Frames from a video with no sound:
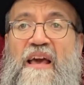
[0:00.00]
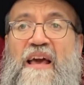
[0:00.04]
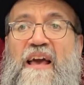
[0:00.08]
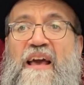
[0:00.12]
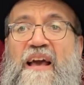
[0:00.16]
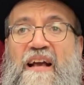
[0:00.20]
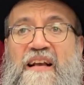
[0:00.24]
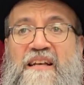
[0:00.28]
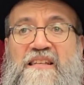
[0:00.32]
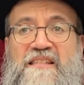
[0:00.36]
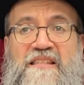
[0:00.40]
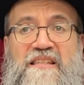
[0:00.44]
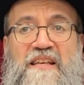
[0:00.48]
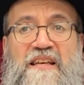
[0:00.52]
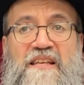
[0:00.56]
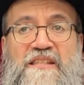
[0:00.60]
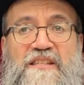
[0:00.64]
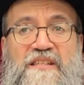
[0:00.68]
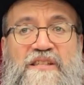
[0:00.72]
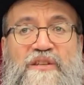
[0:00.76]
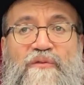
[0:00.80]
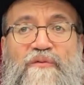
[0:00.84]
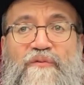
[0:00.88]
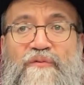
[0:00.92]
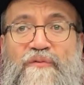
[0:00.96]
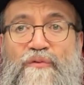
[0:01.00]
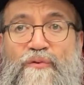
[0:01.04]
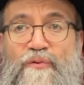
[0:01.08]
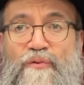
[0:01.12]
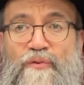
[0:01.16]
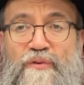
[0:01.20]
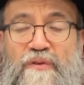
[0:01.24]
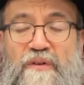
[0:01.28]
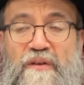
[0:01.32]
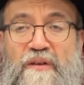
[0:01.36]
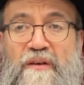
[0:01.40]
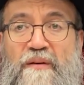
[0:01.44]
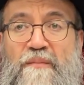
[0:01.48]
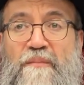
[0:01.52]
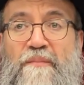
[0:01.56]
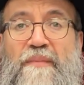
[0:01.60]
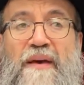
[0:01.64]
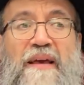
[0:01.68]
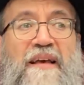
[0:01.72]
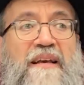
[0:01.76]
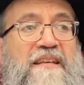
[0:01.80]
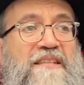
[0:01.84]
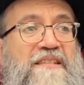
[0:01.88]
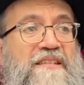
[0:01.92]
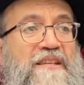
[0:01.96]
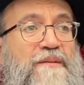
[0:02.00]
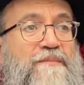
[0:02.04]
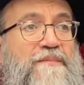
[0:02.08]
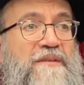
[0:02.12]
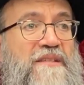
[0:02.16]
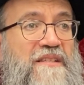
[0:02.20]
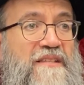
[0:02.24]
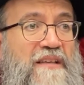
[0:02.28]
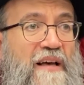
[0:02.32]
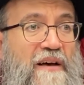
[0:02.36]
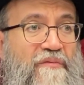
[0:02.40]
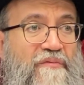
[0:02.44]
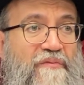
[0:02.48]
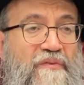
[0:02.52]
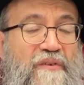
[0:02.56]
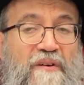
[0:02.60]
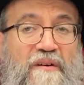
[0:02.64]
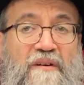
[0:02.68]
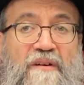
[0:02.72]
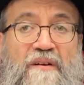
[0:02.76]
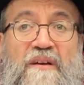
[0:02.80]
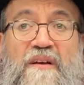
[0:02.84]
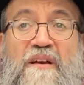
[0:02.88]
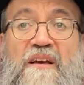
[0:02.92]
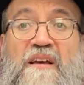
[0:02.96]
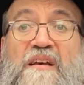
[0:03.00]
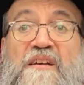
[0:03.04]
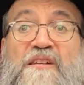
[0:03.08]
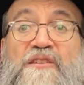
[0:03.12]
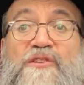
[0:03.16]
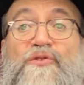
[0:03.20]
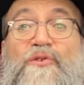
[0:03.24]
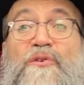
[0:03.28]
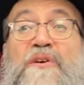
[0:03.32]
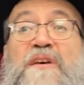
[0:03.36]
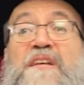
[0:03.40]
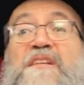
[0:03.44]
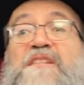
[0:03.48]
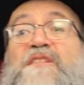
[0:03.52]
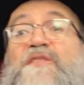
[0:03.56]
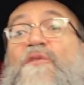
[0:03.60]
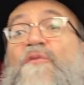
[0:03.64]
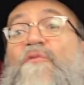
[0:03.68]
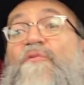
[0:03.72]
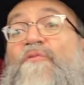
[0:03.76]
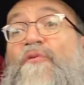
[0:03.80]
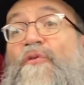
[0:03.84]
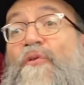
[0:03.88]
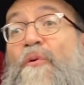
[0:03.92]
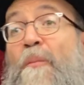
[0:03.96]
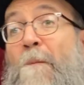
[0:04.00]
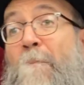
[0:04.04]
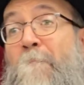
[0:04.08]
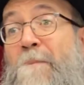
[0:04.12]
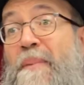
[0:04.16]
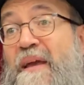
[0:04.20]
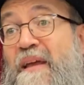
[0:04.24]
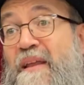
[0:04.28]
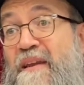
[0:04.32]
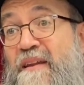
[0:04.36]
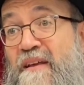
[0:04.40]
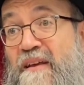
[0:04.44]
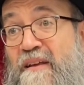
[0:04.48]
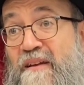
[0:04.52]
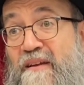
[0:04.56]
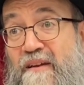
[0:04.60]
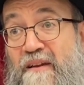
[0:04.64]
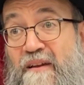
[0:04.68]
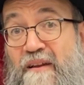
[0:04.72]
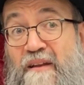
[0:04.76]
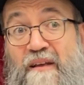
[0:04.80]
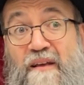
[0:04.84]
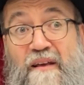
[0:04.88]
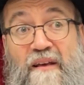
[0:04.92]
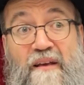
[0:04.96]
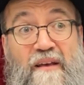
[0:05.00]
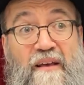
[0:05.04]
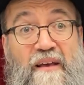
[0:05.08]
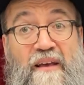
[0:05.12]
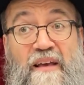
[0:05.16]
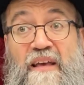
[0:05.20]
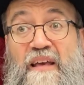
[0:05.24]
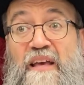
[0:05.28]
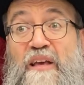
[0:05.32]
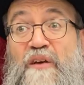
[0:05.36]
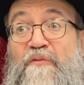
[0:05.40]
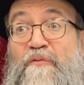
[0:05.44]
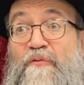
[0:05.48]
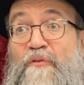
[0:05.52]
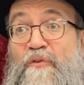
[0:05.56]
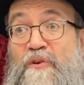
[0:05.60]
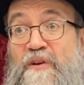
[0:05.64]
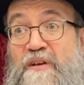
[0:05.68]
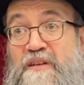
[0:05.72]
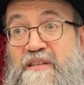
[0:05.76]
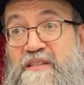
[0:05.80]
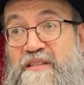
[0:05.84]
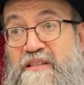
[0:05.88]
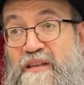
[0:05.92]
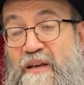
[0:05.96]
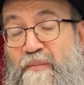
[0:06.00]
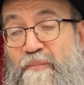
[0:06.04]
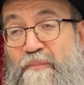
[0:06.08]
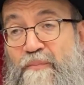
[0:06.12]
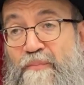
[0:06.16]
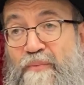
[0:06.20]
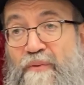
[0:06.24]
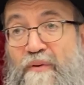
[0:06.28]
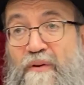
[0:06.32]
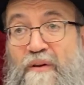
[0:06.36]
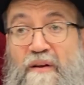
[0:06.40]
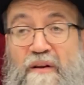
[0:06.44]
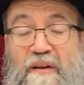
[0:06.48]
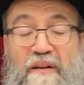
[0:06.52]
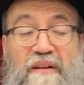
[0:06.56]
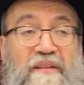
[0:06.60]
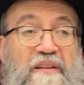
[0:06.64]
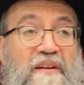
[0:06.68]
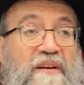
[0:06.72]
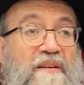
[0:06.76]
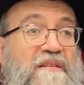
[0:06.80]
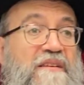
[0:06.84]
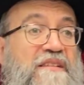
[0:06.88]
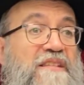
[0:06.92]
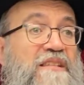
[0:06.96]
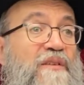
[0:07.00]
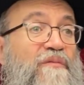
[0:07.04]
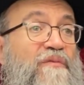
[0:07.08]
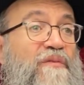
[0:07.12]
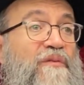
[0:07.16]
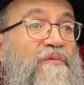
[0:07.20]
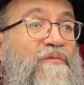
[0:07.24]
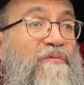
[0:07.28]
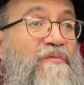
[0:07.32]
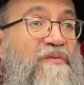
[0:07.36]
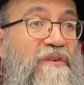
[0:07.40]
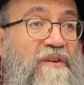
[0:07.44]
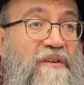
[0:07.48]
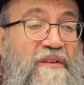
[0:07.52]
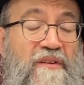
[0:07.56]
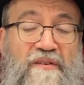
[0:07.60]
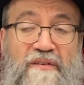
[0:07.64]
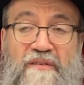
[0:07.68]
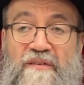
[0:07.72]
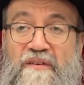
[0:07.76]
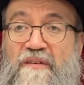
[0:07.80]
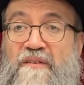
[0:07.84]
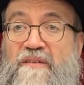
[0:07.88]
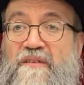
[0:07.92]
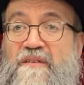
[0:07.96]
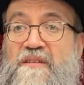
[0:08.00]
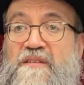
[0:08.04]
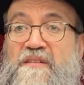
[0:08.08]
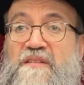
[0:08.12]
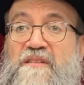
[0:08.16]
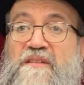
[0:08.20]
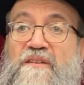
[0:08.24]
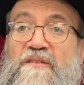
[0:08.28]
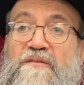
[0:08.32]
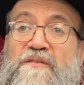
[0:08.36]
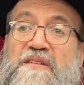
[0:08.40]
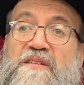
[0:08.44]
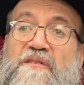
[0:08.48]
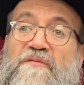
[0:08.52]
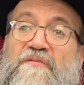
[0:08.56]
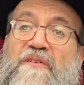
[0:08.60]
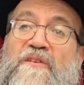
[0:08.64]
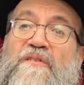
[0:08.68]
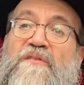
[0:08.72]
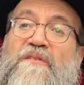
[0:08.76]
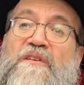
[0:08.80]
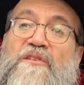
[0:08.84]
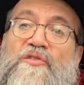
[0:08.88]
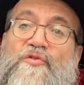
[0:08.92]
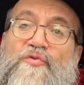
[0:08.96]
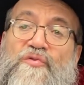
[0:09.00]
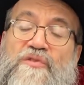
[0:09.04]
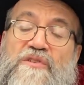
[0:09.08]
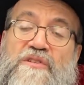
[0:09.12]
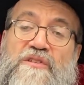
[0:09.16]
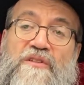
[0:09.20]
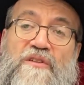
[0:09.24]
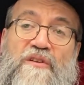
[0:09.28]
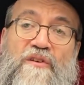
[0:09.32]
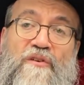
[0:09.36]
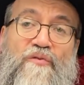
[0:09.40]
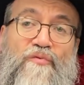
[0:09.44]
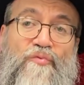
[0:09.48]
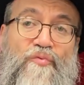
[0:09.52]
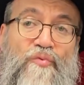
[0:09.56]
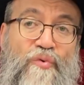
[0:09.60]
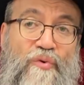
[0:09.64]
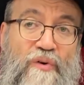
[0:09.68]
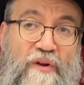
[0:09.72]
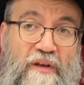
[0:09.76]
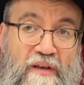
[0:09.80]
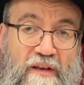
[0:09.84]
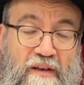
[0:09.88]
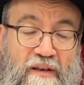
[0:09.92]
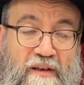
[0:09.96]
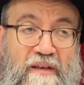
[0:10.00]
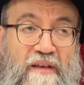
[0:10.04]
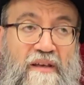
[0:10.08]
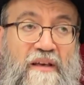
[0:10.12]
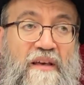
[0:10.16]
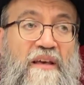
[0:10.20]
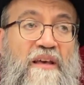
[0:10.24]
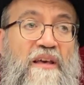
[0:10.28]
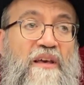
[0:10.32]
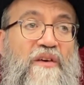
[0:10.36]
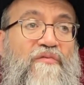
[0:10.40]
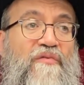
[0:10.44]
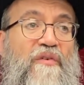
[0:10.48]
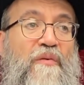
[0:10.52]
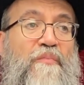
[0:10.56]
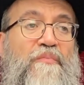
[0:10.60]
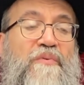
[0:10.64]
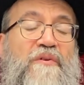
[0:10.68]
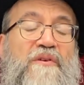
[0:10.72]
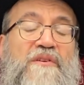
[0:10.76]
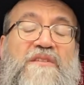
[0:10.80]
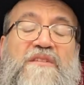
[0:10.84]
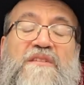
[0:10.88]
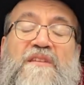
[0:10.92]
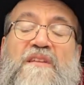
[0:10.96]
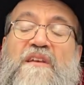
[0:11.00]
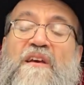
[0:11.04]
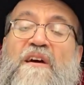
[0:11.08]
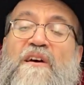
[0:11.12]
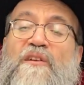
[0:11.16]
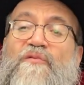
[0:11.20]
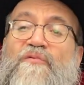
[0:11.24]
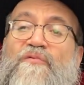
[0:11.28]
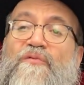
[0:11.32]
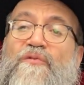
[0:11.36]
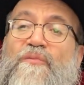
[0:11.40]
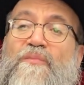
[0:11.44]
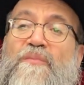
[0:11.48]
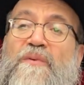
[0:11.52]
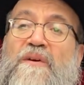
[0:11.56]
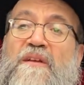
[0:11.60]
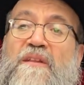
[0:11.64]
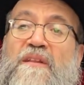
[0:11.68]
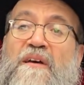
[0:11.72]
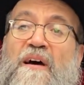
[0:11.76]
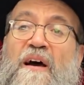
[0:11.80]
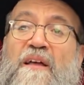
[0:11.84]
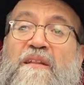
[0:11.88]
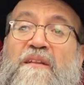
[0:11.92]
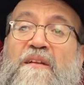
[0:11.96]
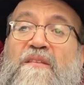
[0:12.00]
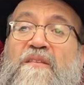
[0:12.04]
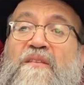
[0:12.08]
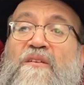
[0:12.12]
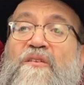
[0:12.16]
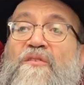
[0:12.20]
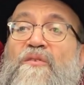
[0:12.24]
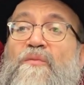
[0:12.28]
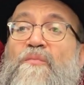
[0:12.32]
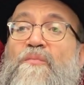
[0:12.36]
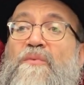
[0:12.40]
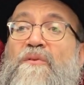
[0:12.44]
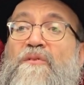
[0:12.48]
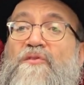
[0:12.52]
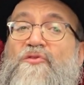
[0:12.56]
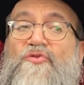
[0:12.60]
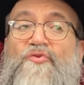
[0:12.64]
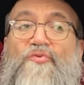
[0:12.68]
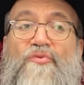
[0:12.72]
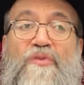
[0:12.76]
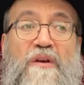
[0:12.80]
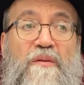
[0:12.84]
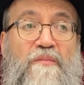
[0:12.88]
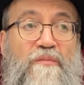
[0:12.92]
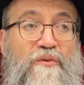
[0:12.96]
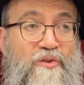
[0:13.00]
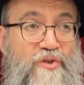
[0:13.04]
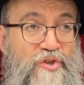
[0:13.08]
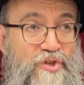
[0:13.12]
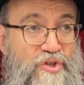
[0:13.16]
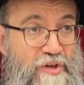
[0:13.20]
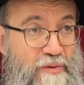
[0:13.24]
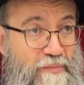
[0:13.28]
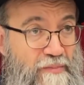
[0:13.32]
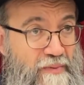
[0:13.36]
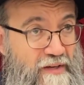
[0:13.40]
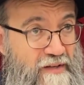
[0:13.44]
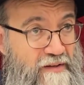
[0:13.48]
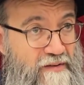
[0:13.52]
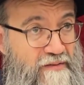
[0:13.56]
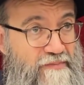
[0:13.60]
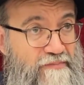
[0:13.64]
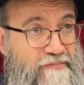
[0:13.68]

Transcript: excessive food makes him suffer, so he's forbidden. If, for example, there is even further than this, there is a very interesting ruling. If a person, God forbid, had a terrible dream on Shabbat,